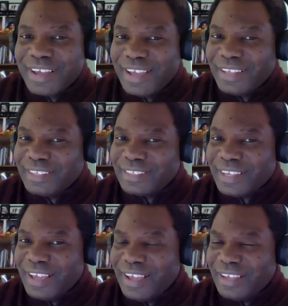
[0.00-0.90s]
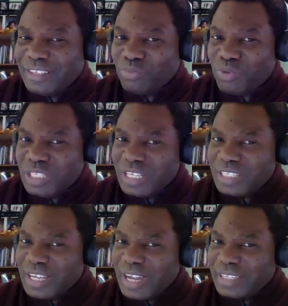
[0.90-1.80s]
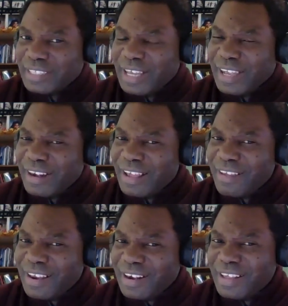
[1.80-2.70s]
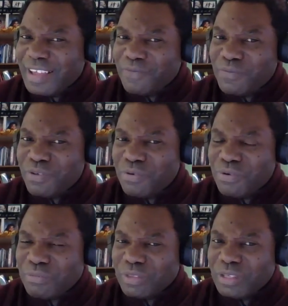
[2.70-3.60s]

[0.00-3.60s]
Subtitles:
it presents as a clear view,